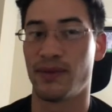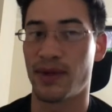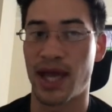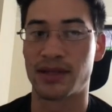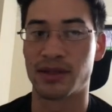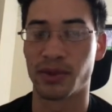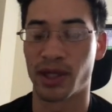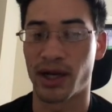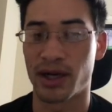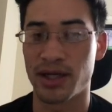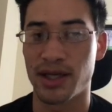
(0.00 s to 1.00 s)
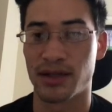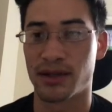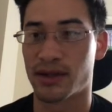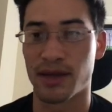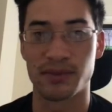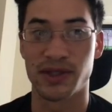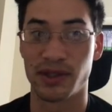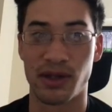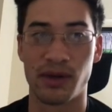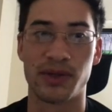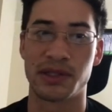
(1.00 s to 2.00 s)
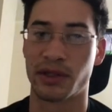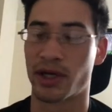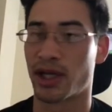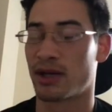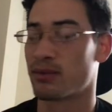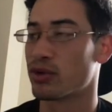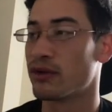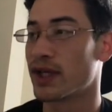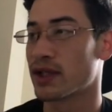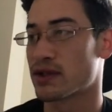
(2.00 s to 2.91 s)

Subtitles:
had some clarity, and I'm still always learning and improving.